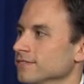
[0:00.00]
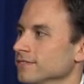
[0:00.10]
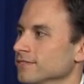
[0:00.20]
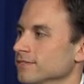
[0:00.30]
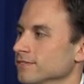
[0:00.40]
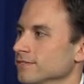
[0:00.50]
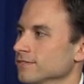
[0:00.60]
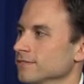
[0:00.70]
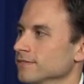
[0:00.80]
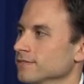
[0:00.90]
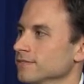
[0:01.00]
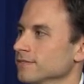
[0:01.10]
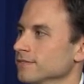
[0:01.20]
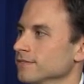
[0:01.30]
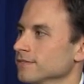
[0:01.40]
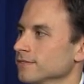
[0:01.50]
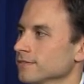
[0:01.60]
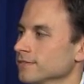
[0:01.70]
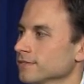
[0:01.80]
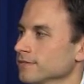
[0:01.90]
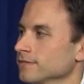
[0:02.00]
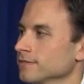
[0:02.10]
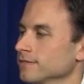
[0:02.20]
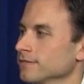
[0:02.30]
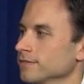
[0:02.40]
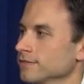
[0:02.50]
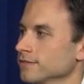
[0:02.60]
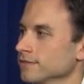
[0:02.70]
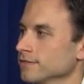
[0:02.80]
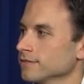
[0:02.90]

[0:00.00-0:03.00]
(not speaking)